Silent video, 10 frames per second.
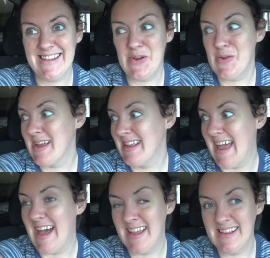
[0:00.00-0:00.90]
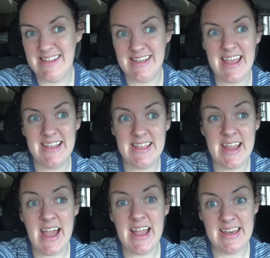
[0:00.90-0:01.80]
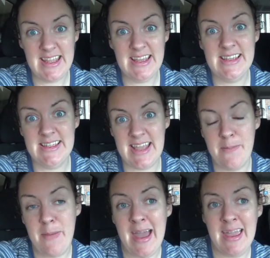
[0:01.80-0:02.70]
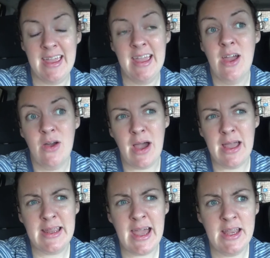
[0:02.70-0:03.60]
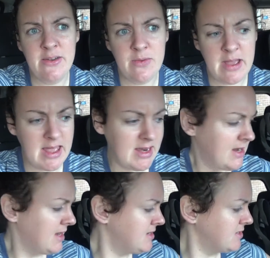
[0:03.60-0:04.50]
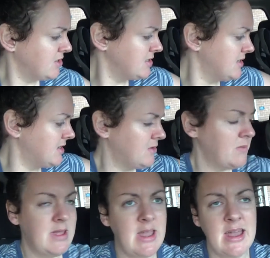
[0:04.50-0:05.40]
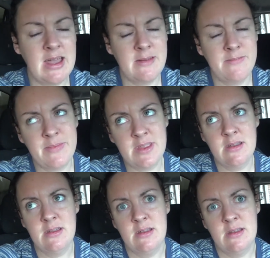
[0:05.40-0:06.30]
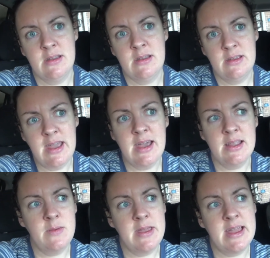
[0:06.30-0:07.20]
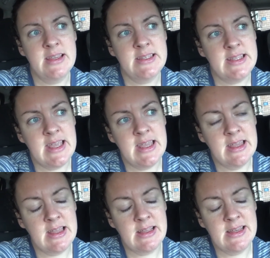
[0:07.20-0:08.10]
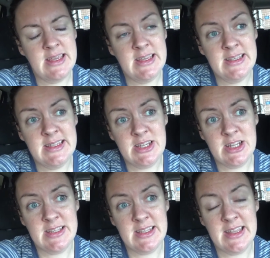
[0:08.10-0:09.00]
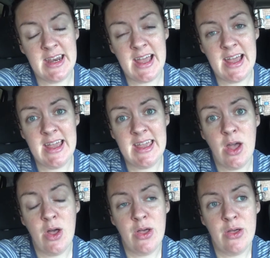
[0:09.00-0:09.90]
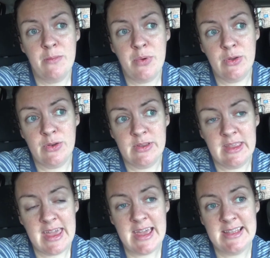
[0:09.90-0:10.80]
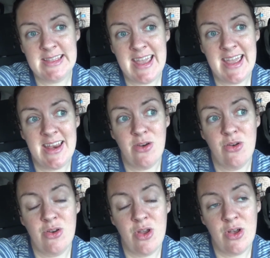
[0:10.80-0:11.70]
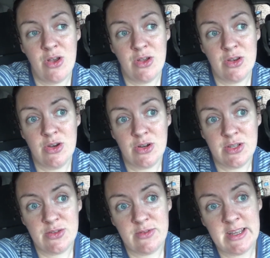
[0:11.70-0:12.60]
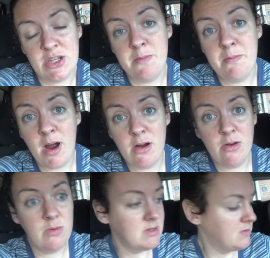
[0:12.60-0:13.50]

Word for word: so yeah, today is the day I need to get packing. I had kind of, Eddie and I discussed it at the week, um, yeah, at the weekend say, and he suggested that I put the kids in nursery tomorrow